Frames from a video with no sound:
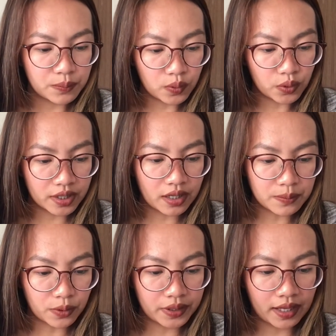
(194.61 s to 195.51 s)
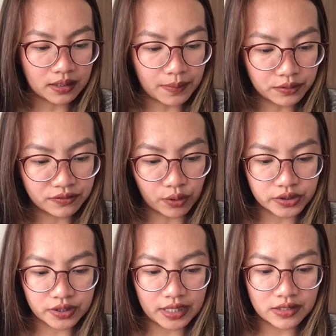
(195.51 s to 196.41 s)
Pour appropriate amount of
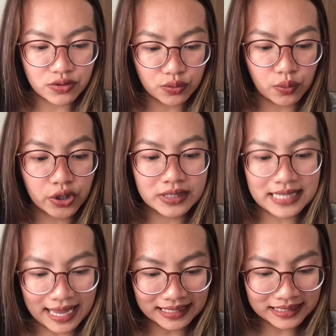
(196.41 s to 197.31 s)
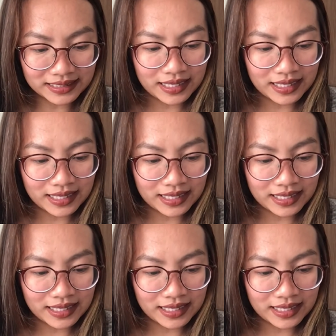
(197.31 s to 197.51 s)
water into water tank